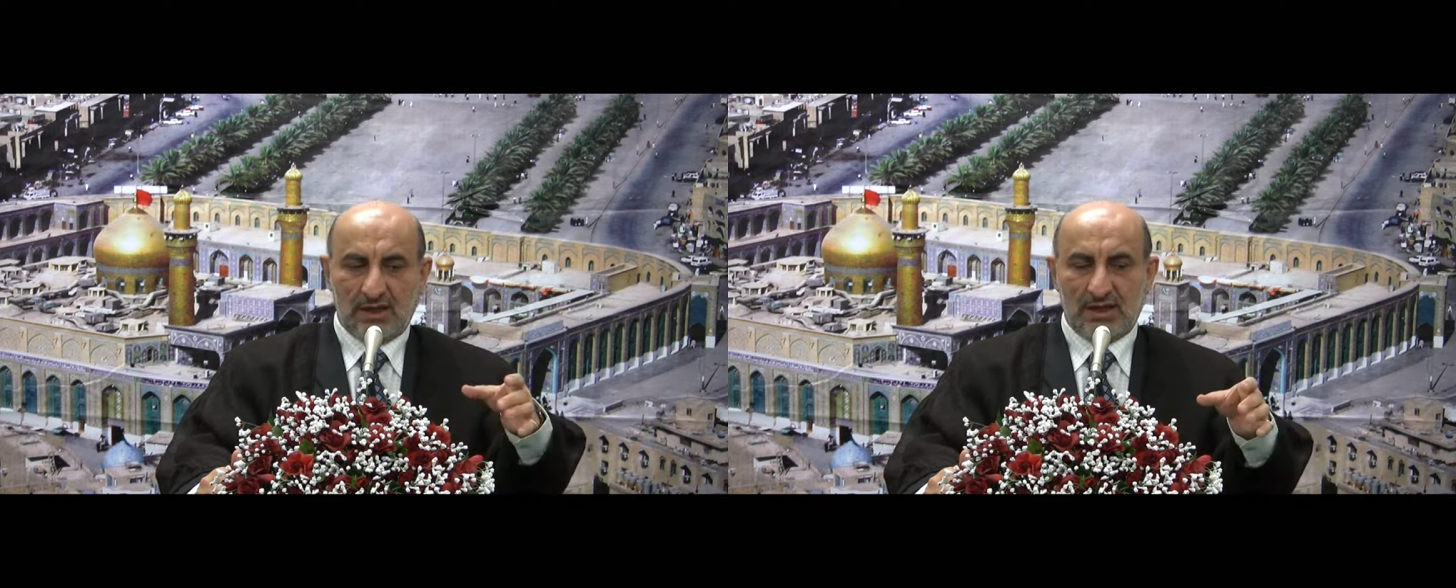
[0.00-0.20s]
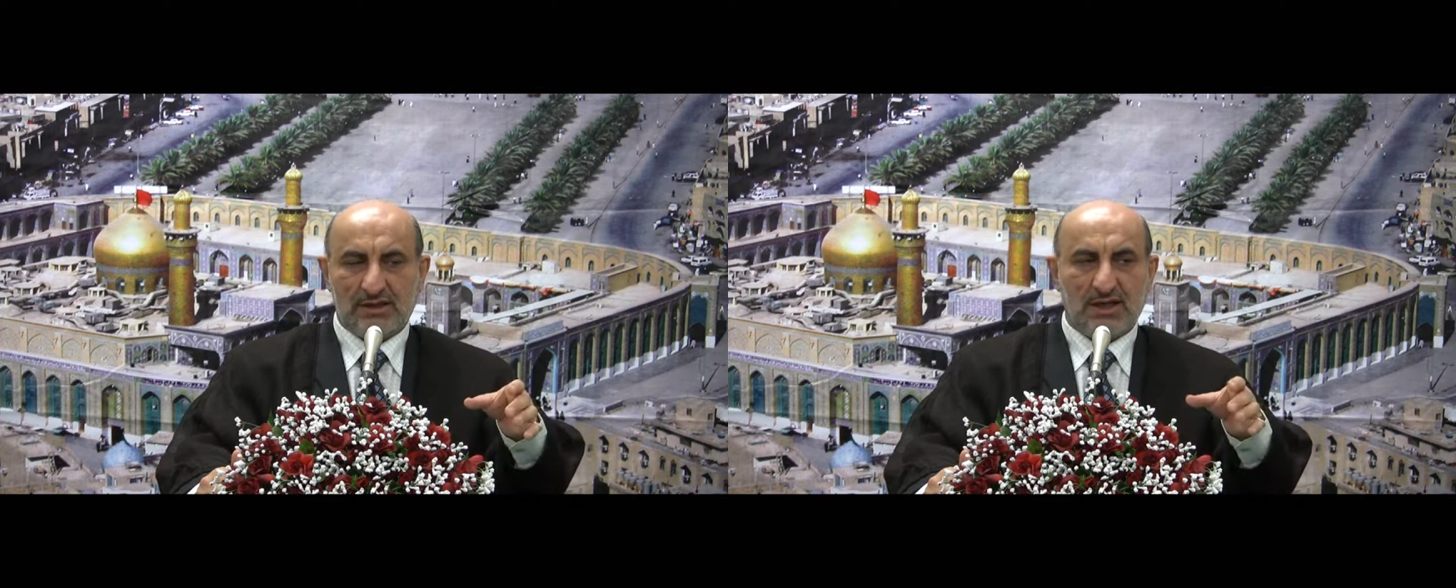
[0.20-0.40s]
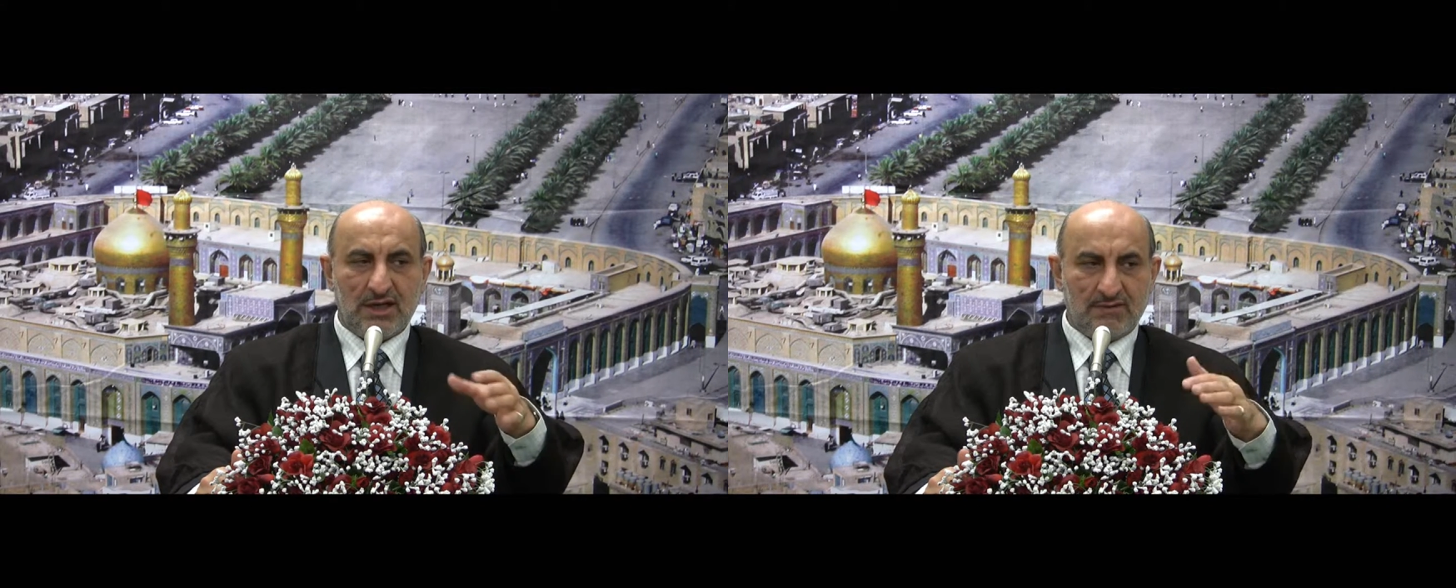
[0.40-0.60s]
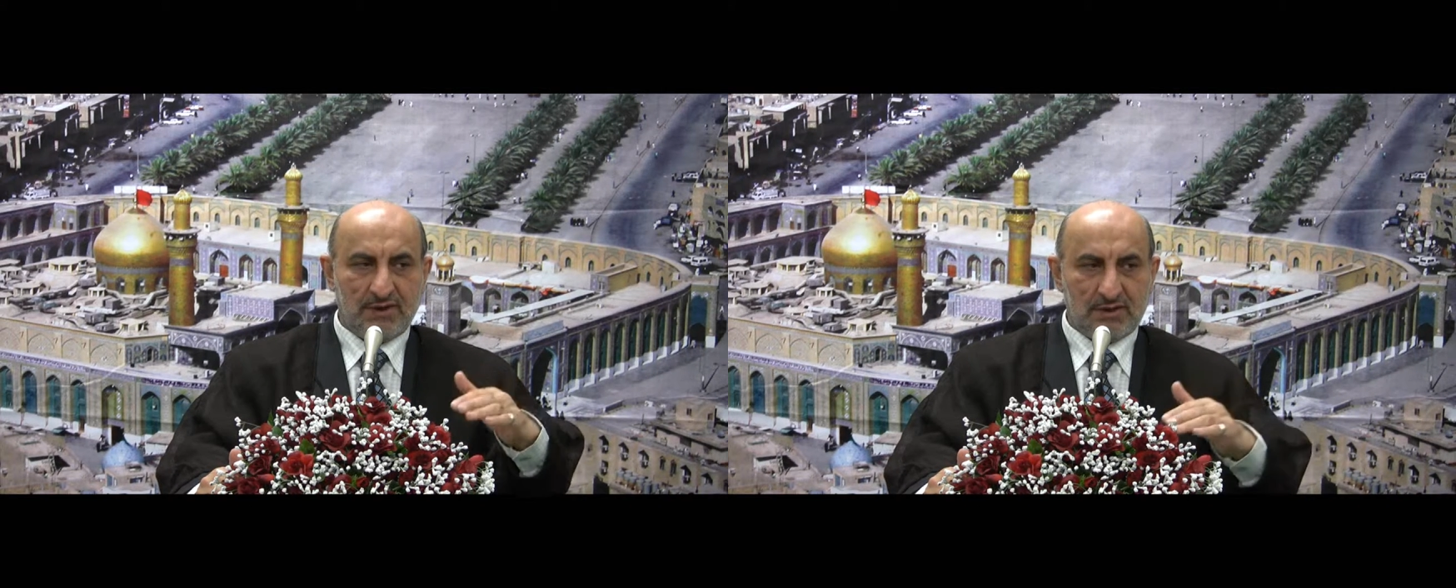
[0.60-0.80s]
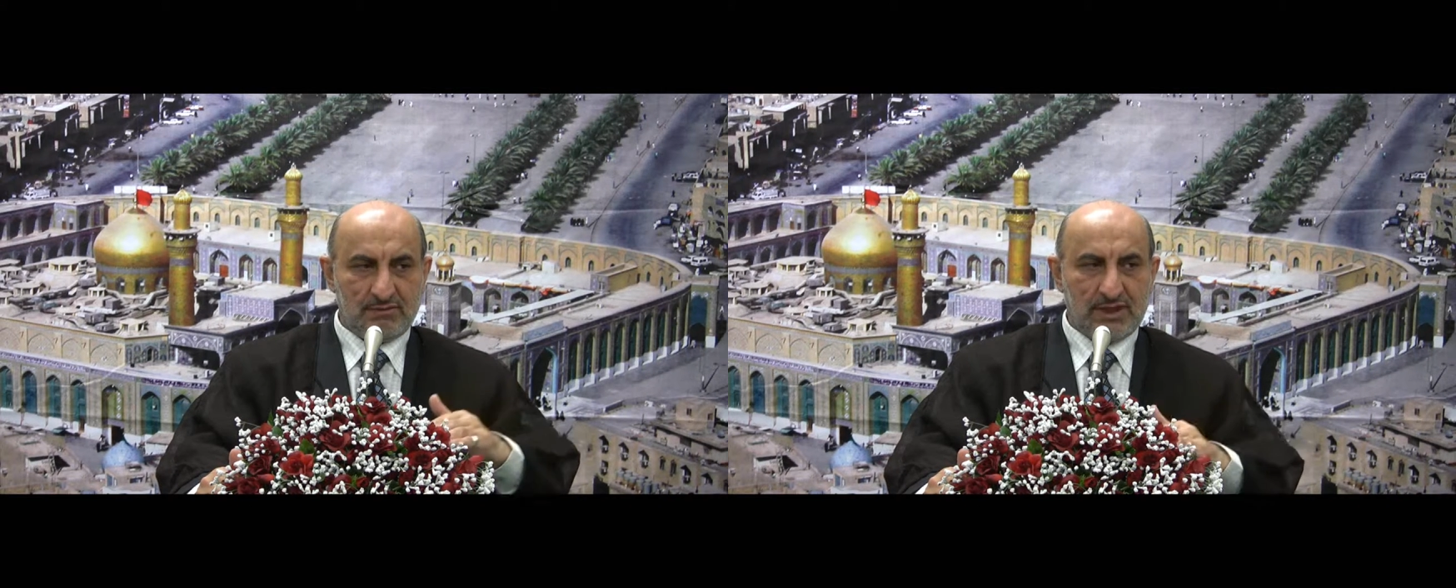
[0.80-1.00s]
and little
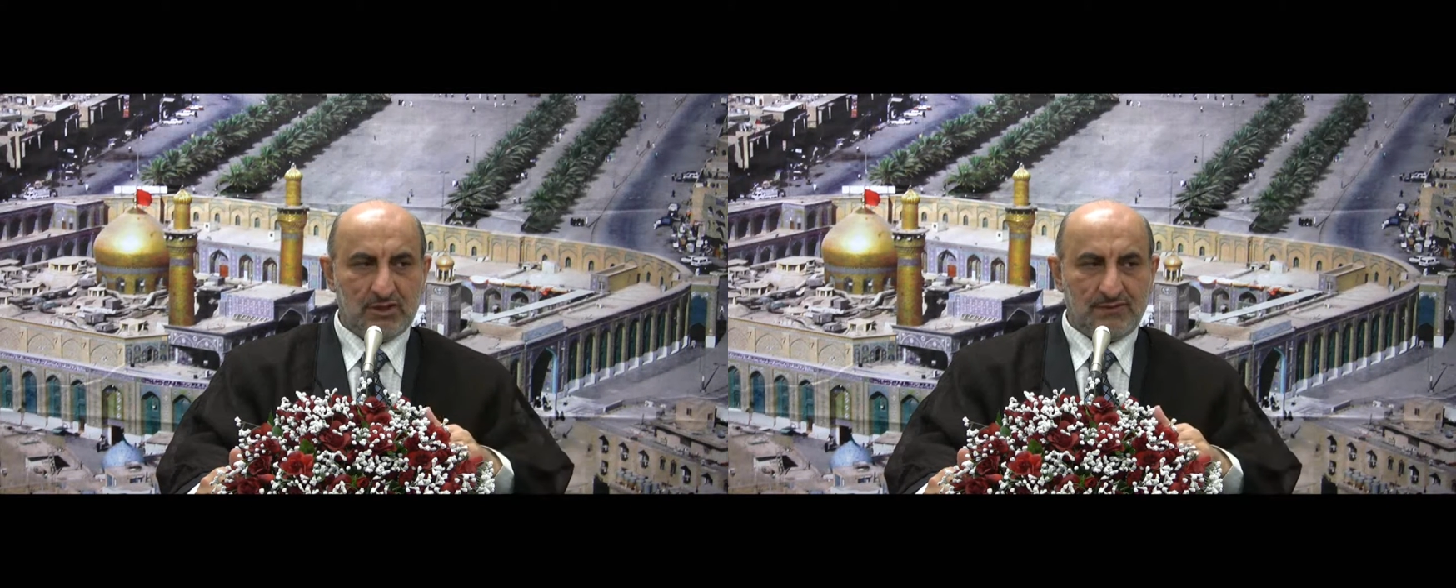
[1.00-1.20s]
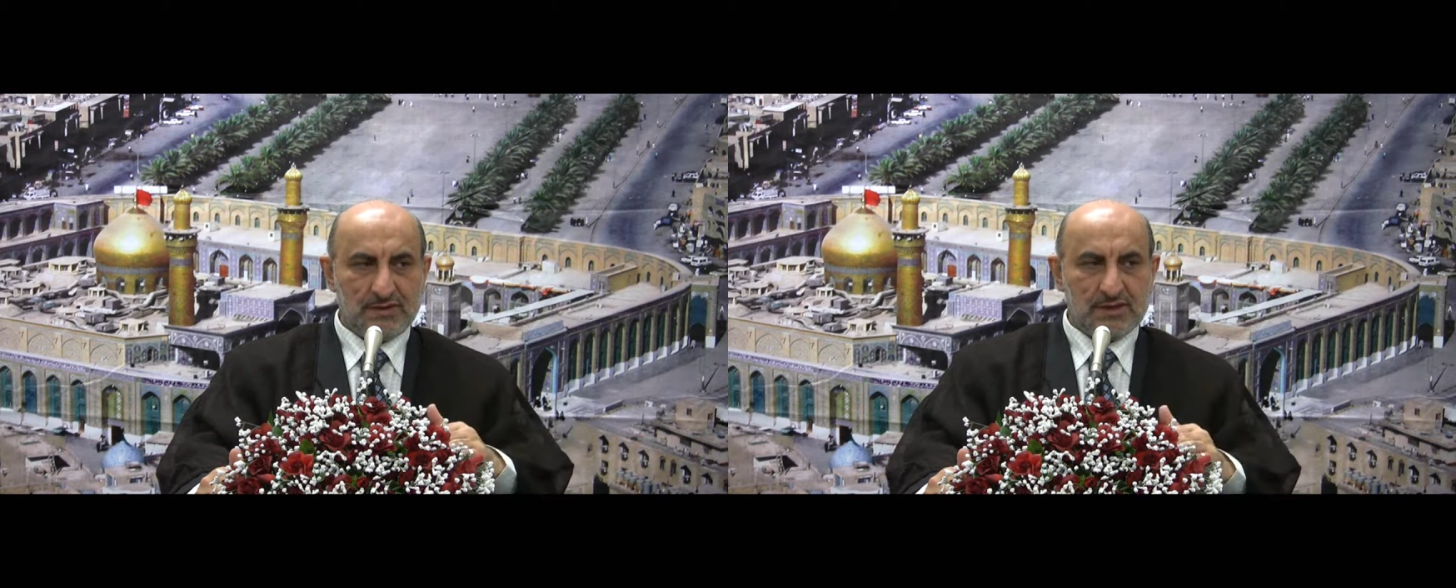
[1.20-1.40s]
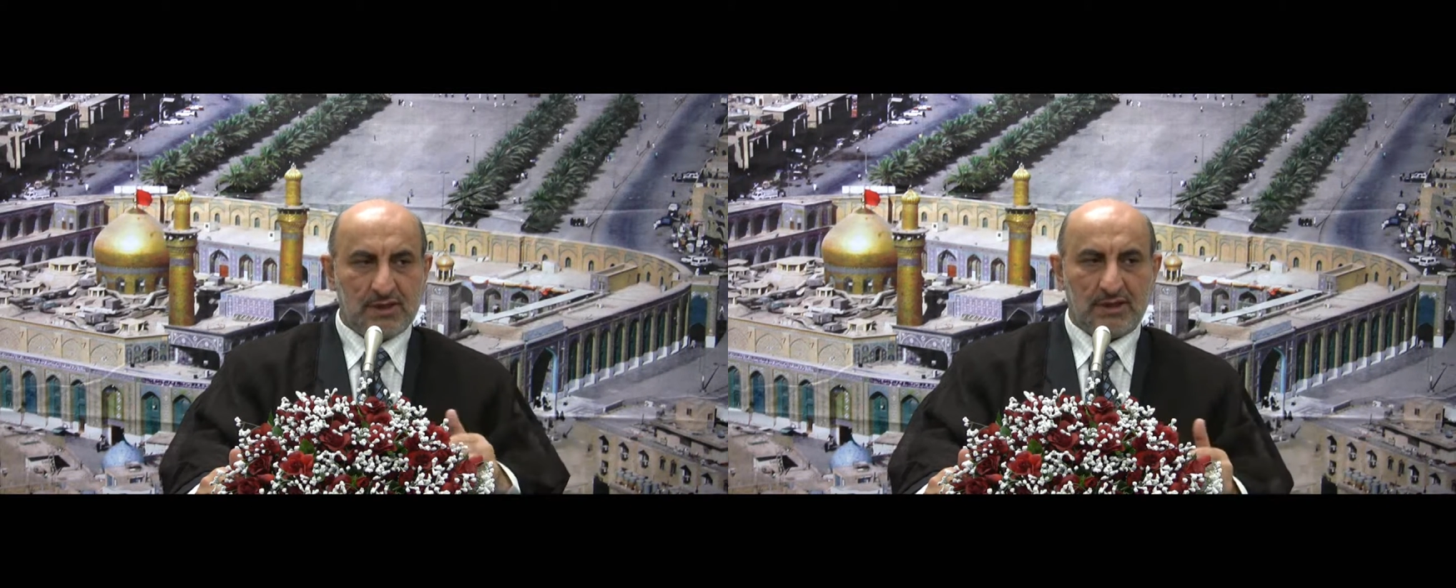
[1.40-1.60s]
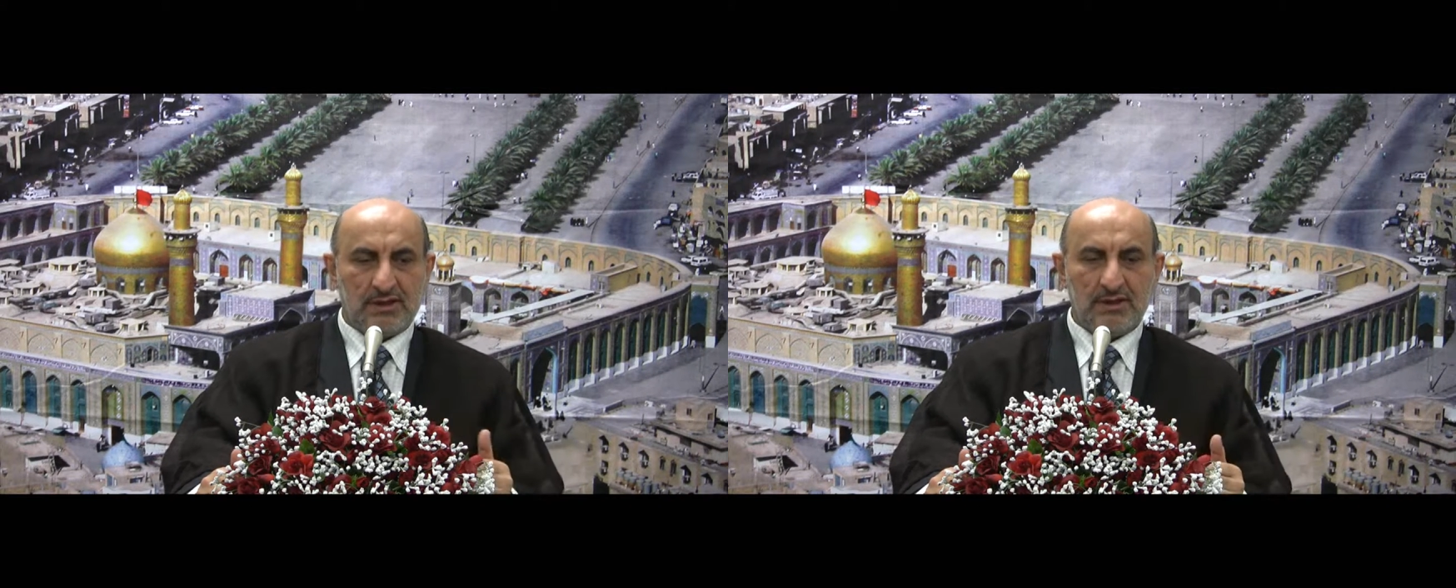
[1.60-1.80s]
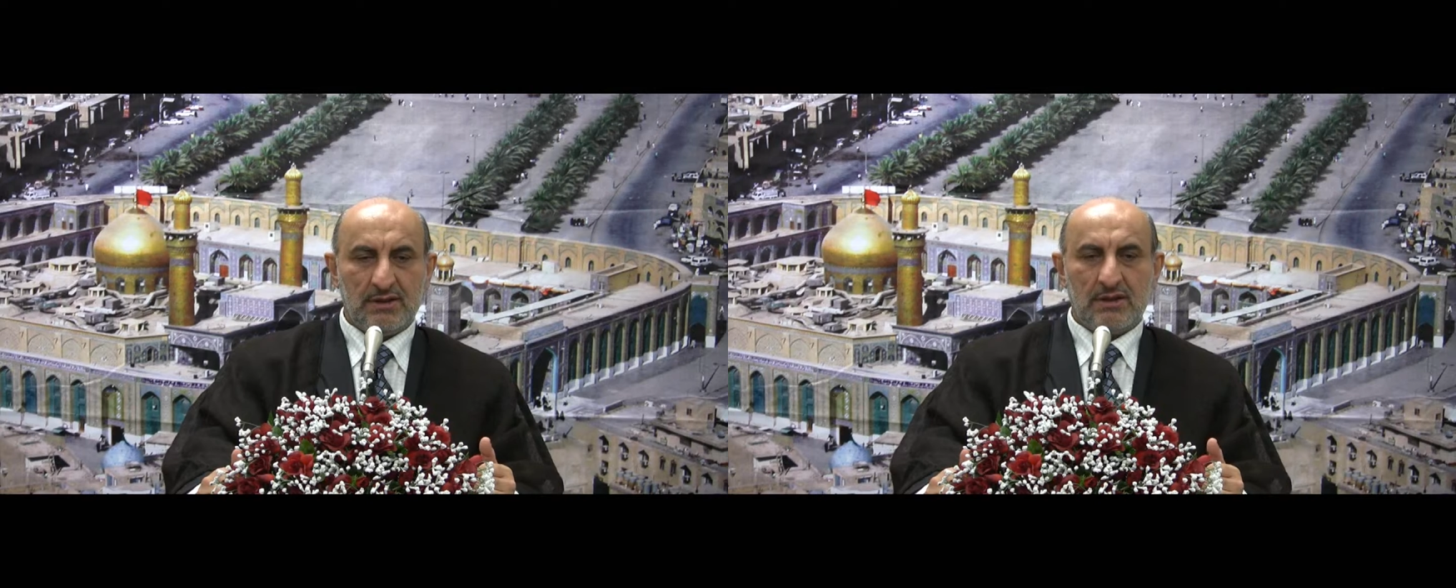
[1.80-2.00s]
cover made of skin.